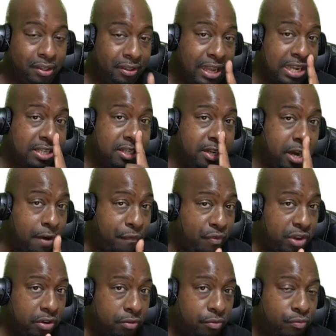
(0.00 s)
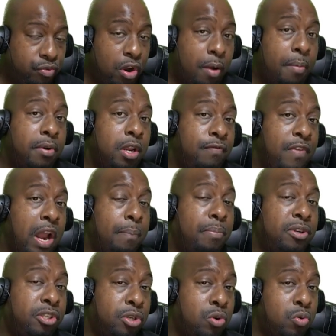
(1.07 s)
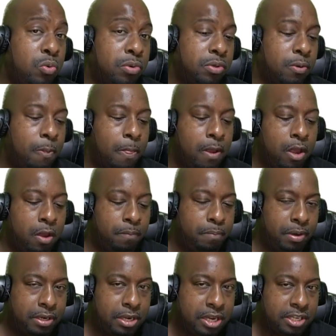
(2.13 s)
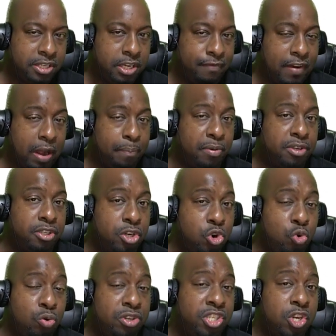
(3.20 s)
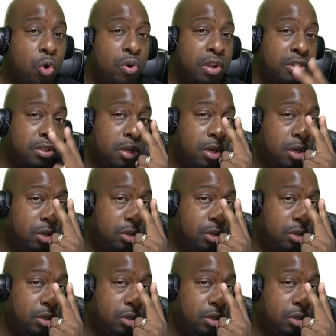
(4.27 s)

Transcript: That's different from developer tools because developer tools showed us